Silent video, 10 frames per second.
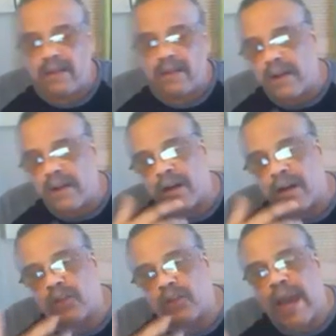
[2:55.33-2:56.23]
So you're going
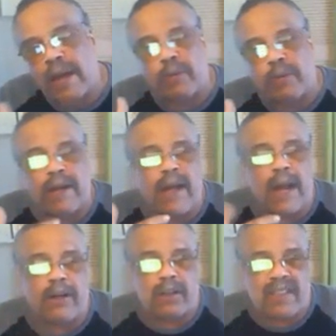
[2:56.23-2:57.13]
to try to bring
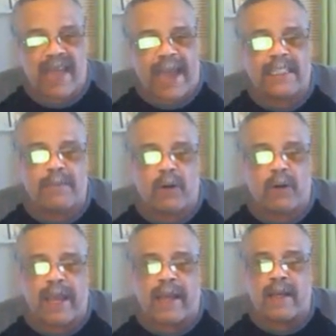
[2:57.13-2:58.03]
down your taxable
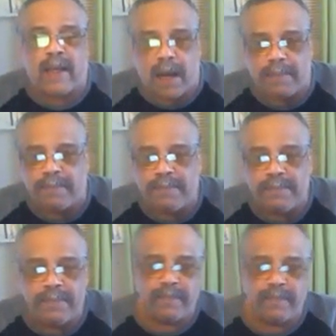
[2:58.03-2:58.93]
income.
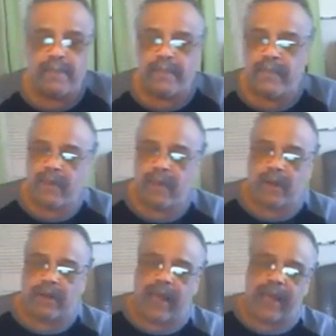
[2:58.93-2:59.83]

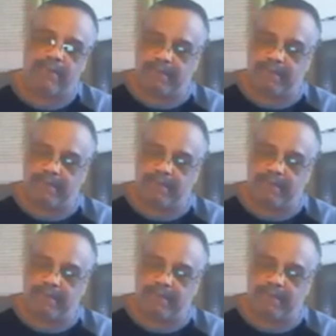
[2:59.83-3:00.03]
Okay.